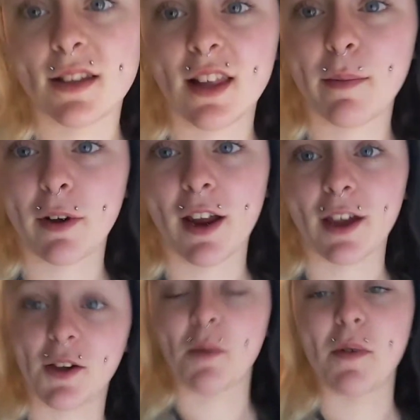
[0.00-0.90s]
is a leopard
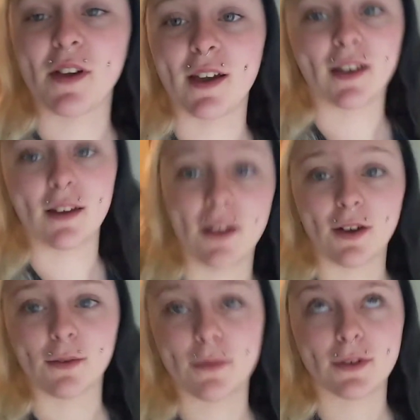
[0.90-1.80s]
gecko, but, you
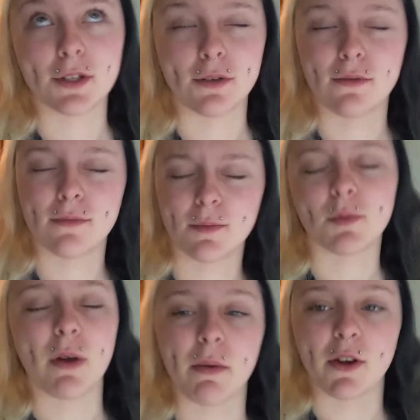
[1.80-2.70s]
know, as you
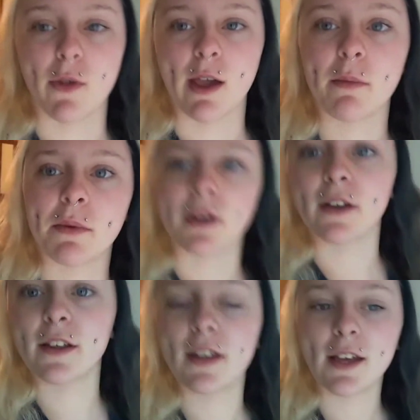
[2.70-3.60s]
probably know that, but,
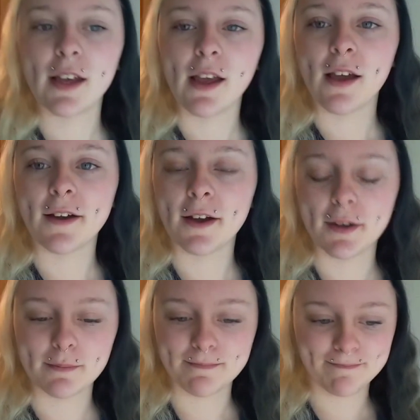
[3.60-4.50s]

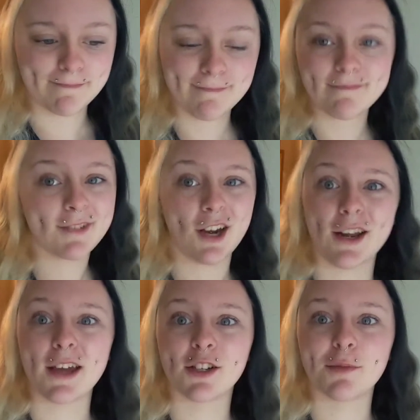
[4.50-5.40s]
I
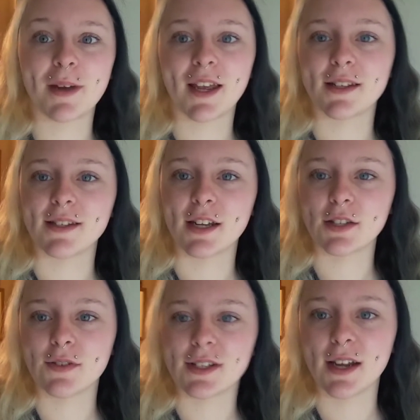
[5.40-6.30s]
already handled my king
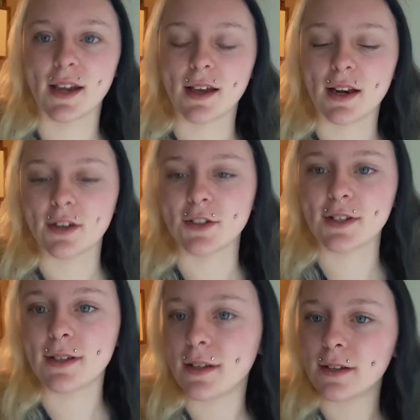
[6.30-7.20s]
snakes for today, and I
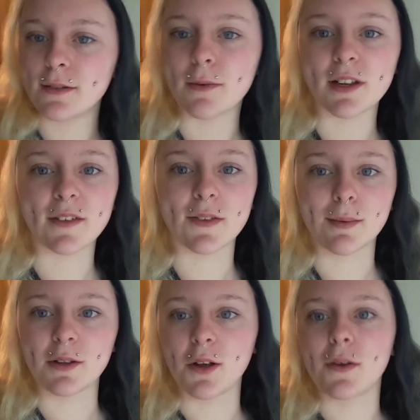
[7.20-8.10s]
just want to leave
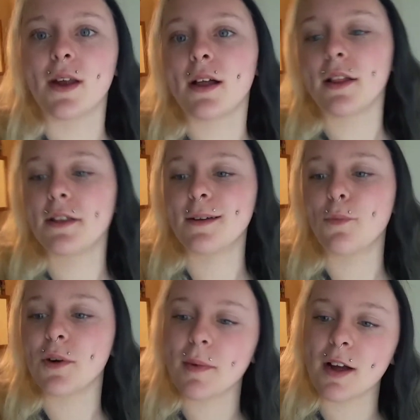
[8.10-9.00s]
them alone now. Let them
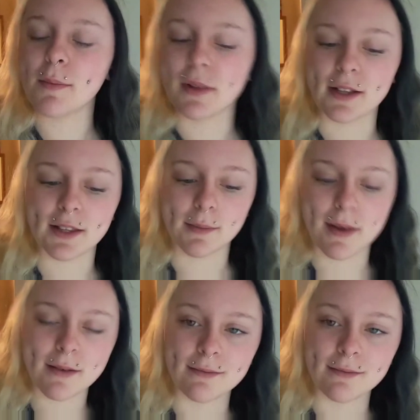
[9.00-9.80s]
warm up, let them